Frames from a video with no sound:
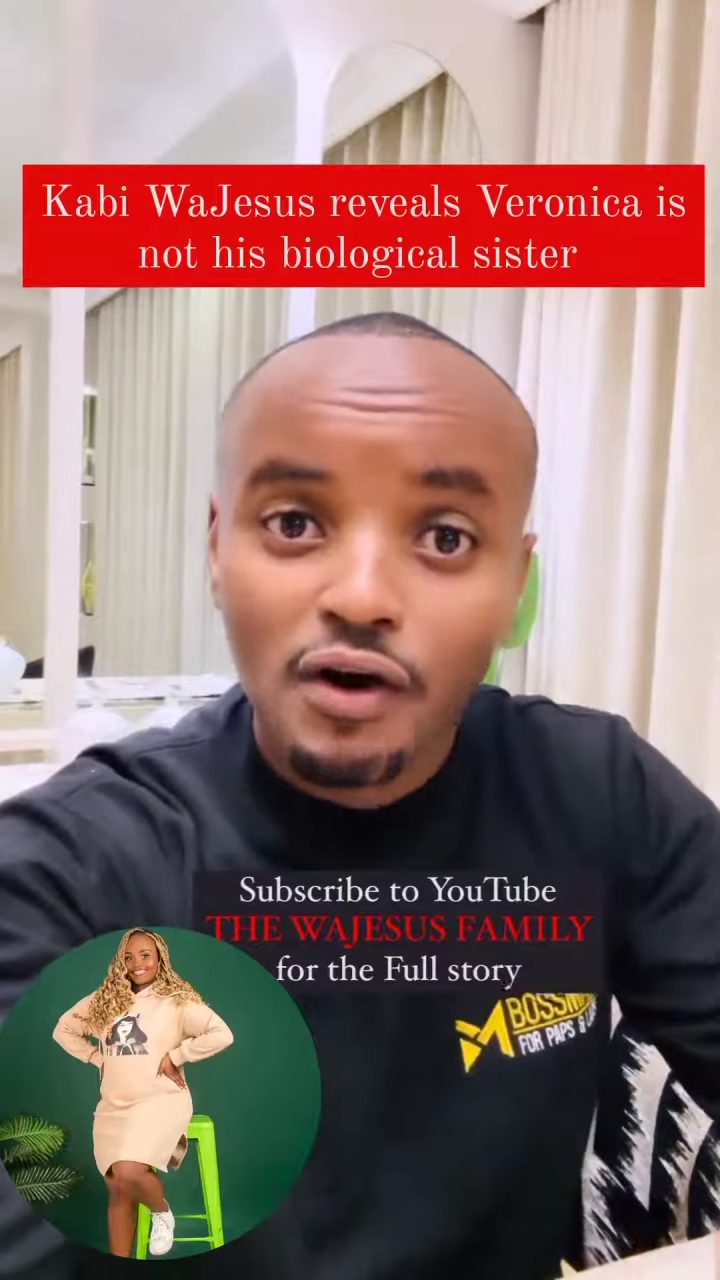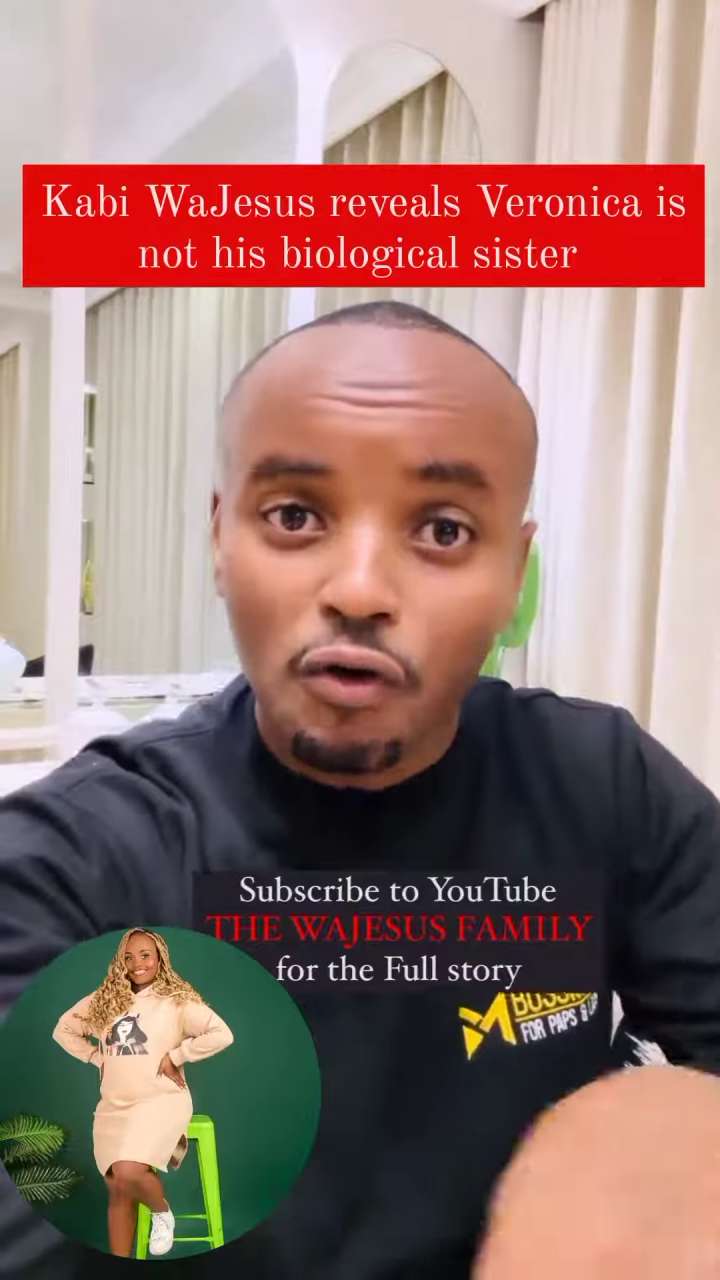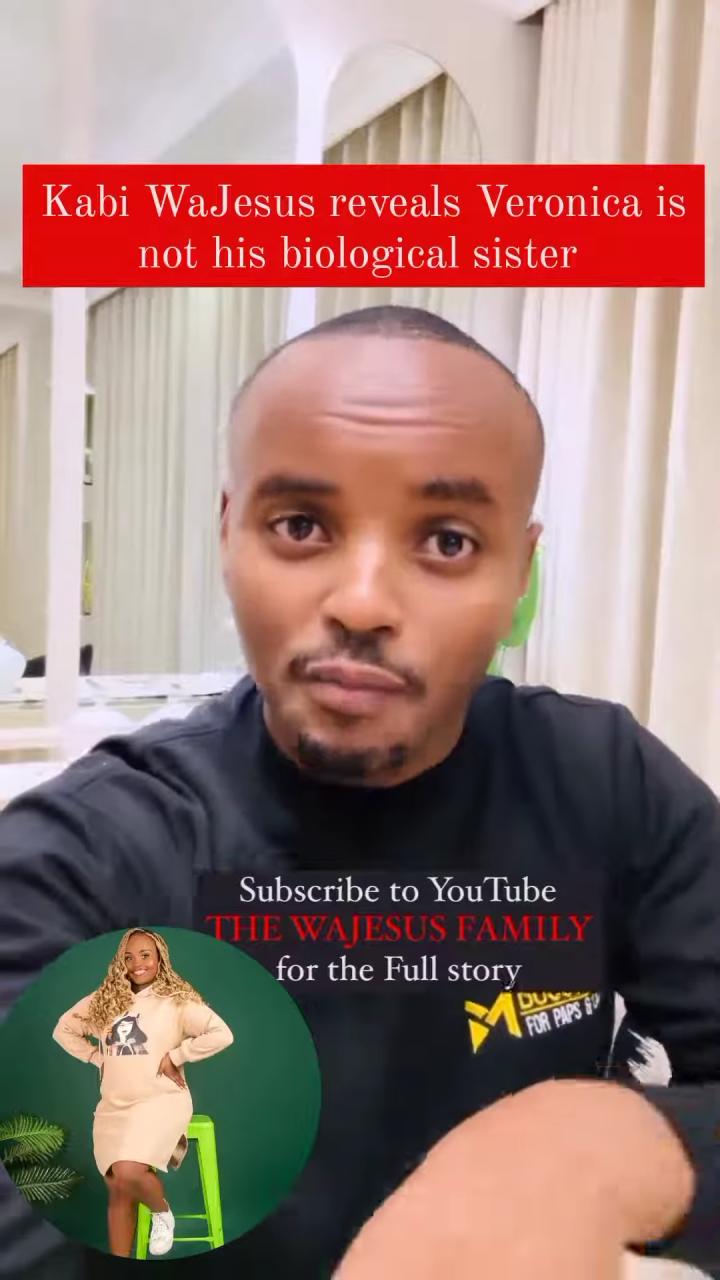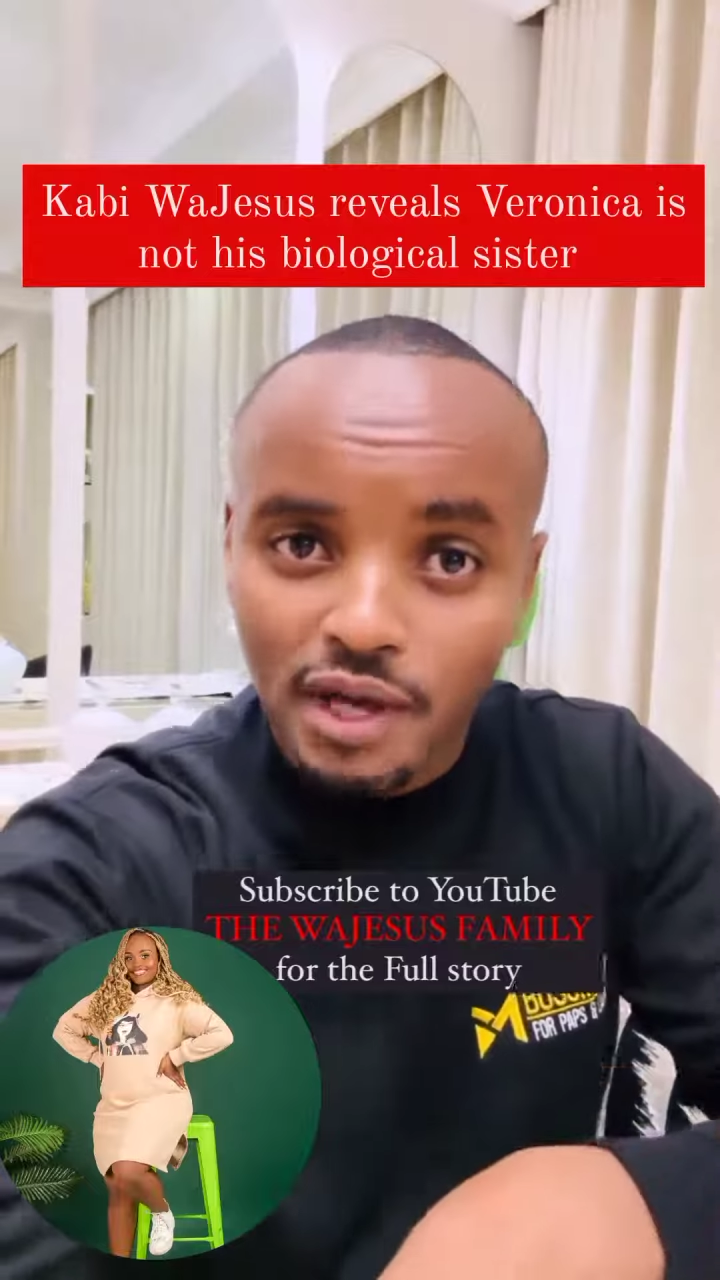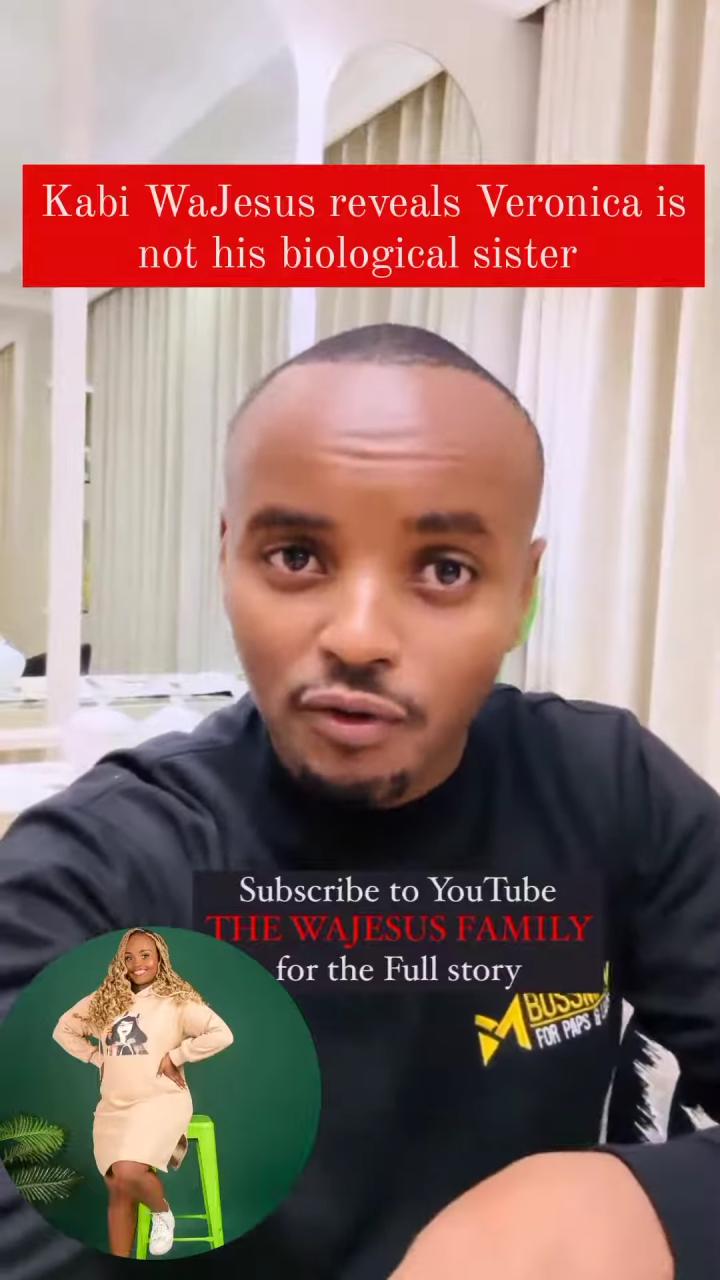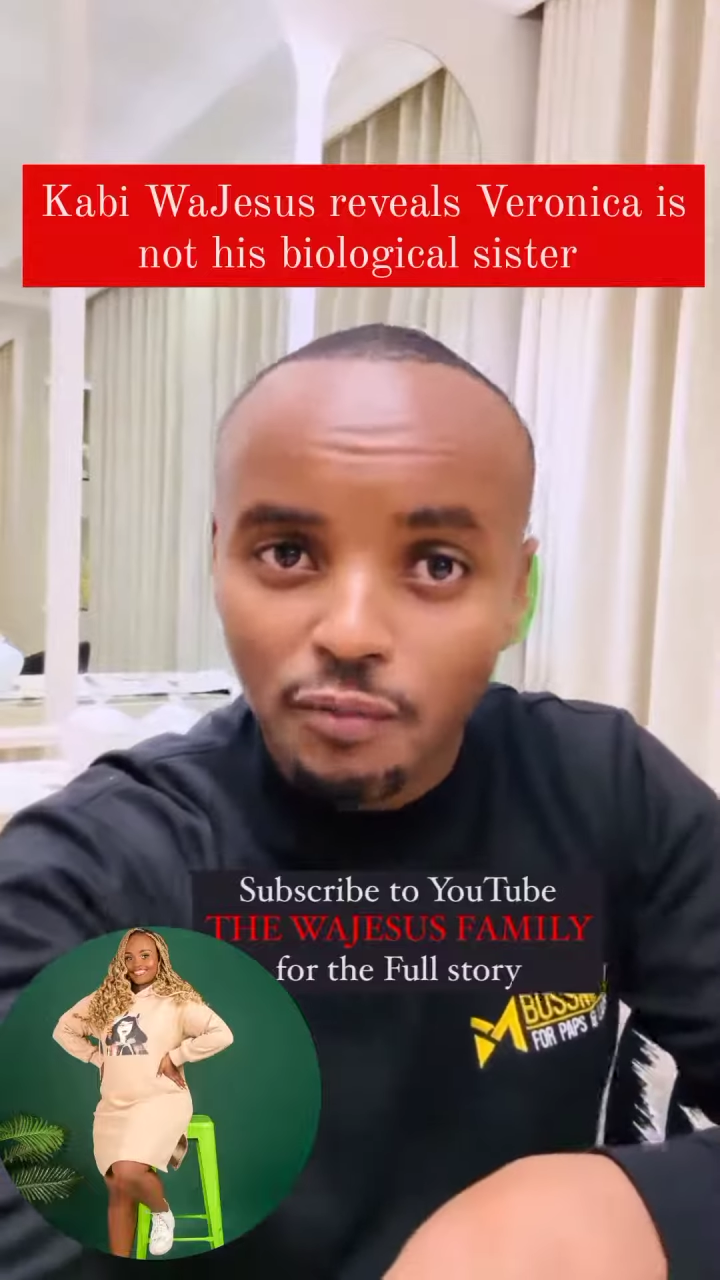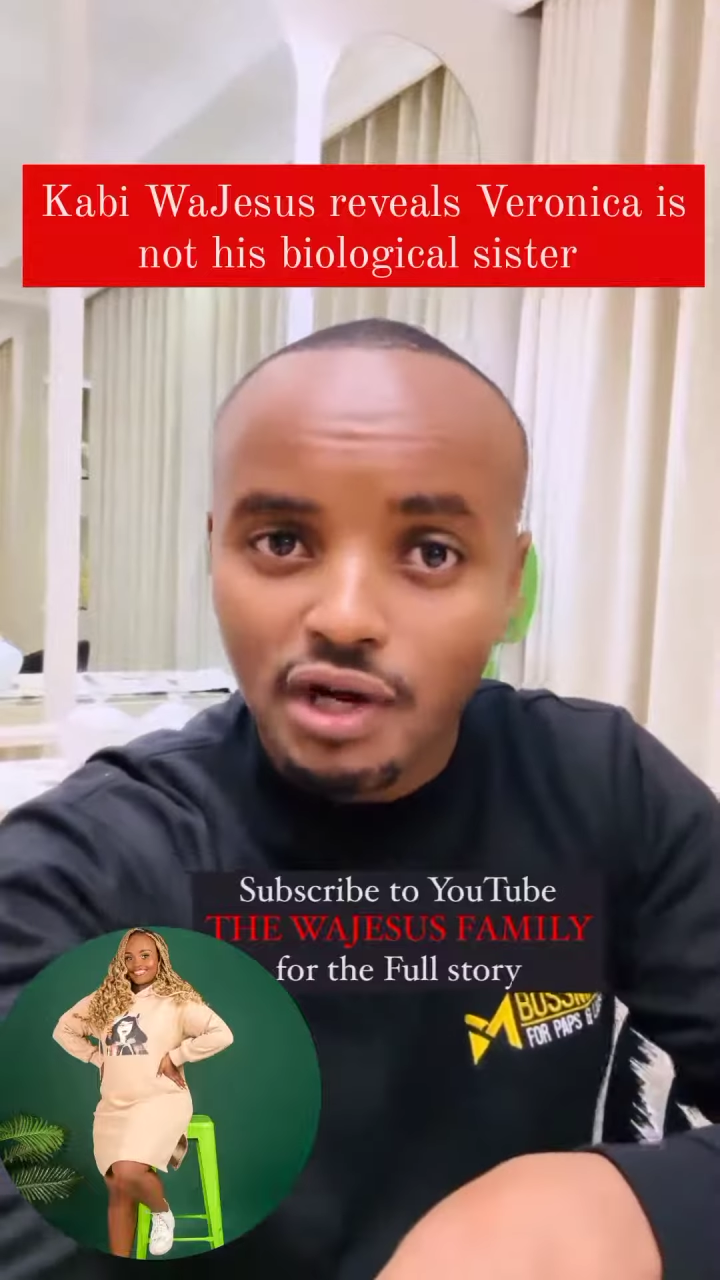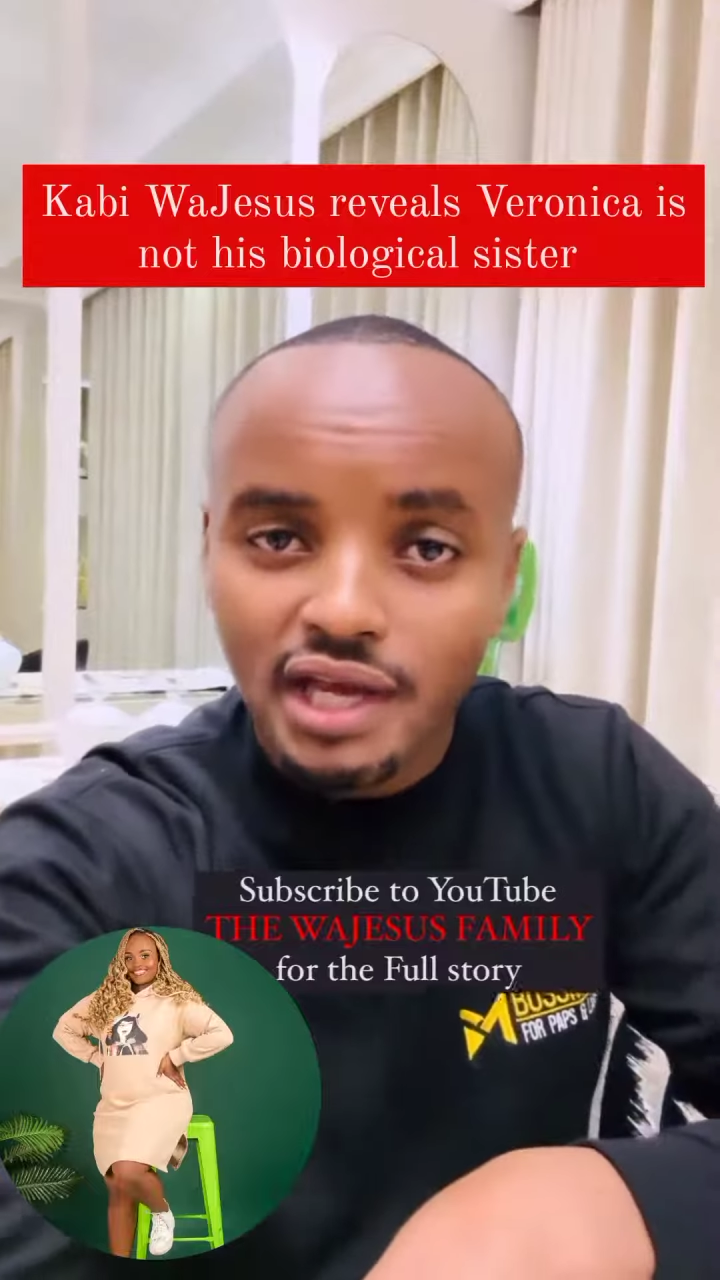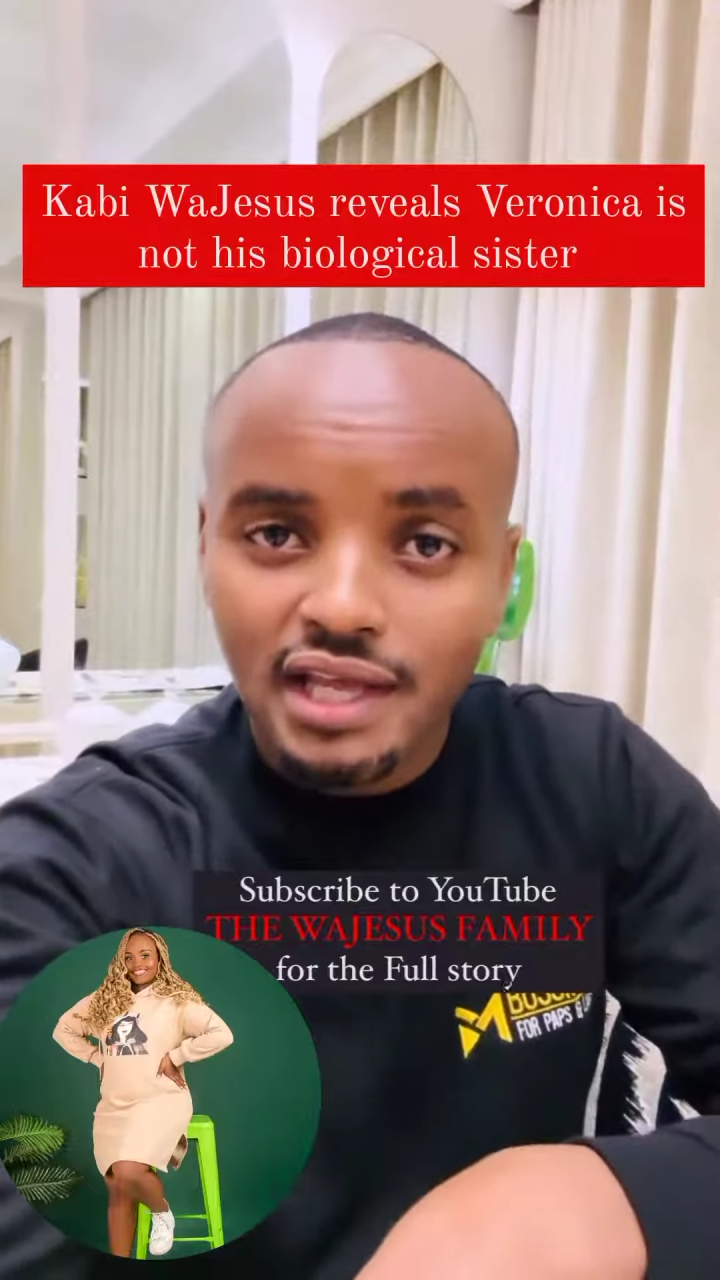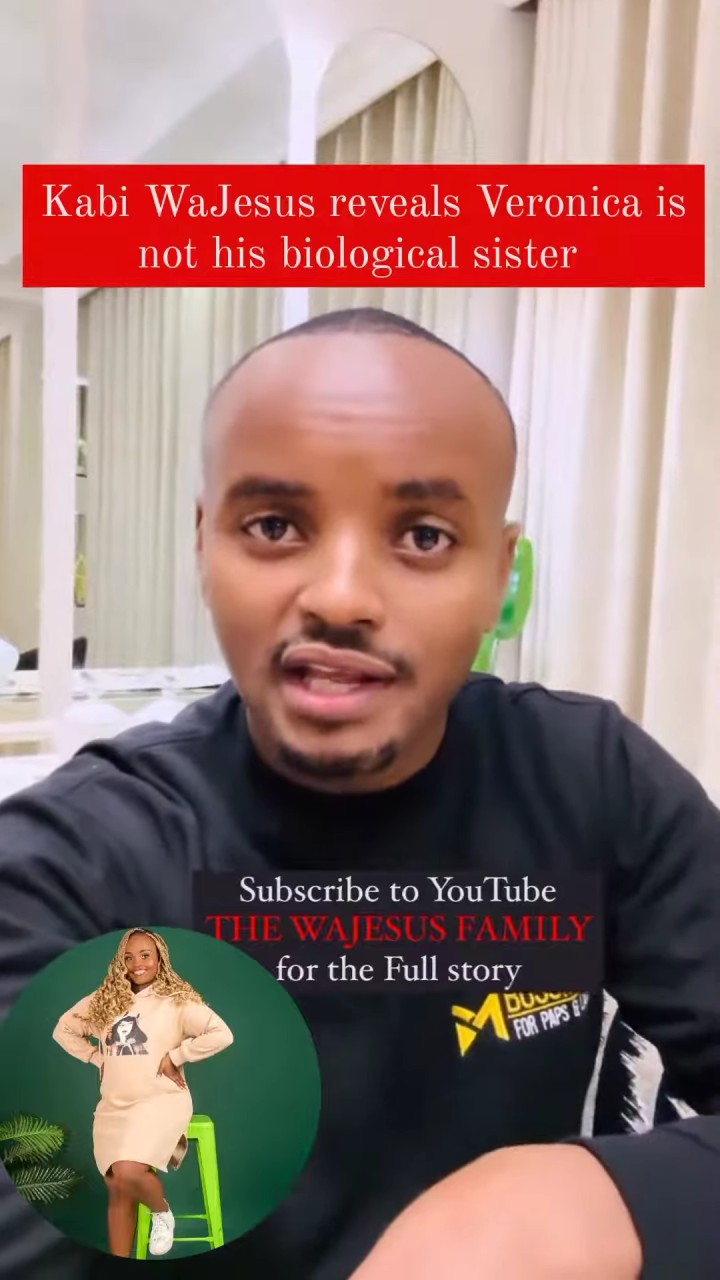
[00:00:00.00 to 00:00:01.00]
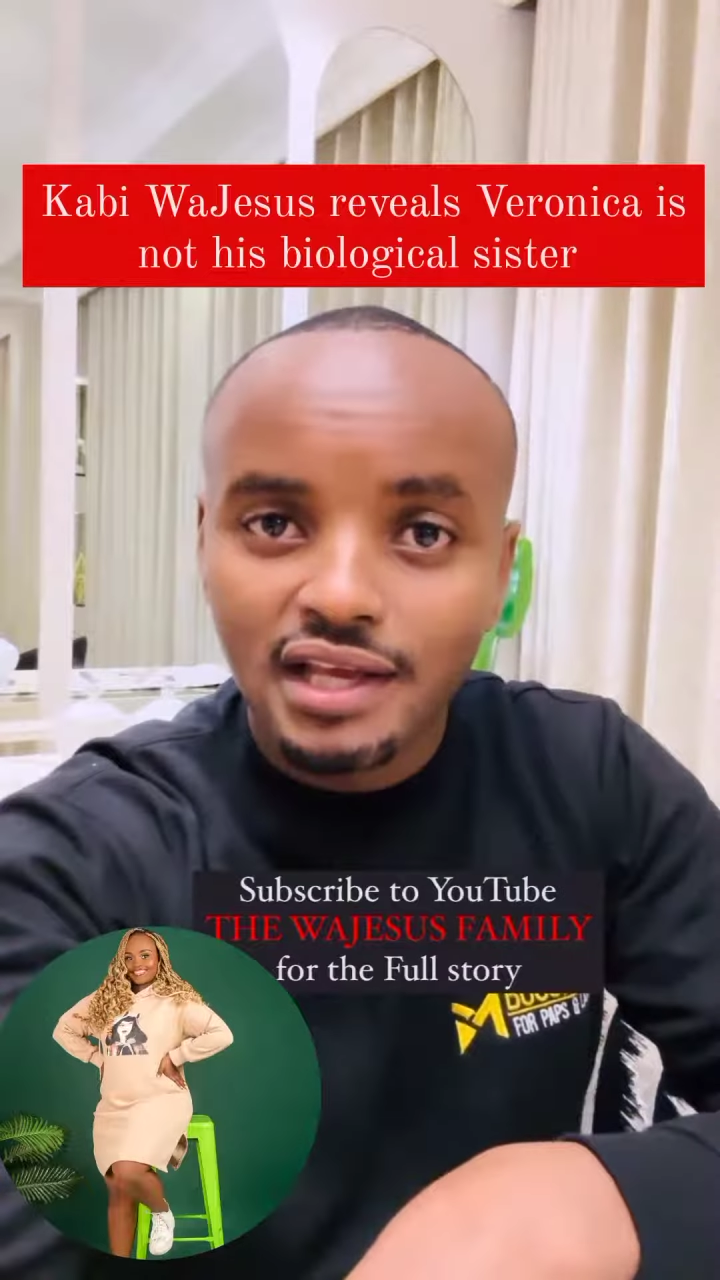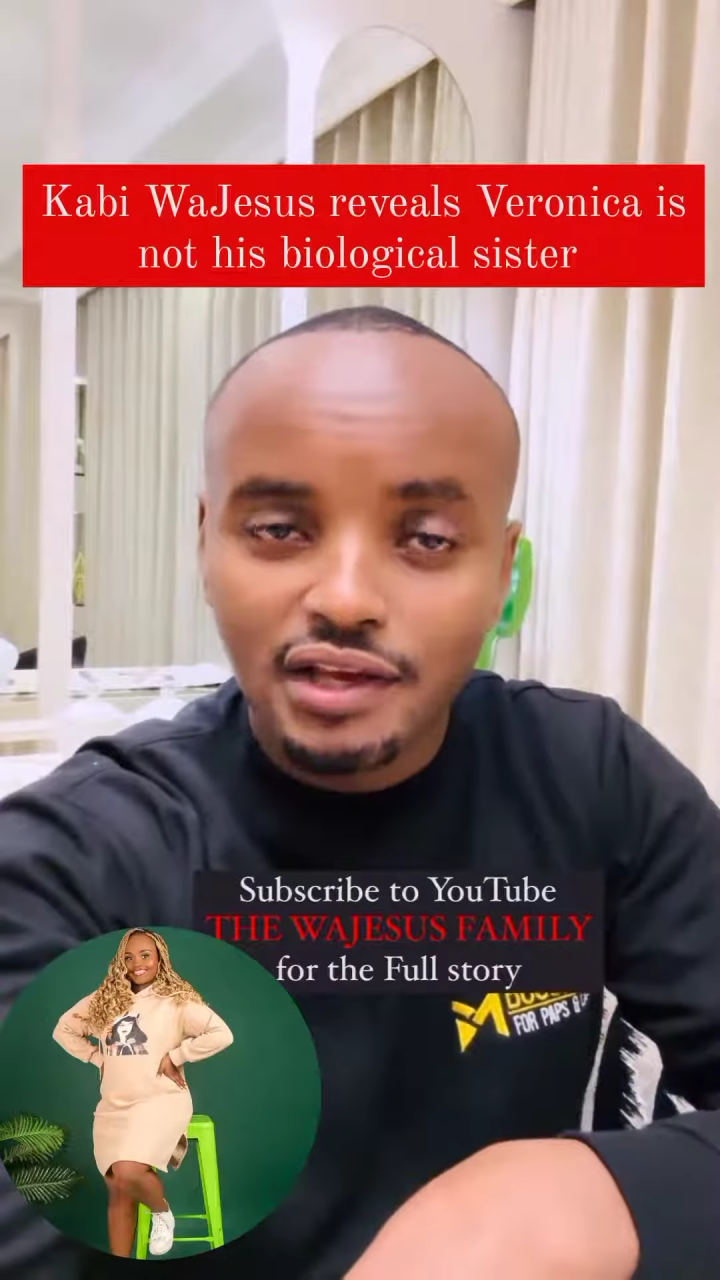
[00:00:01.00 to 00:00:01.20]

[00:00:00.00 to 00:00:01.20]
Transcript: umeona hii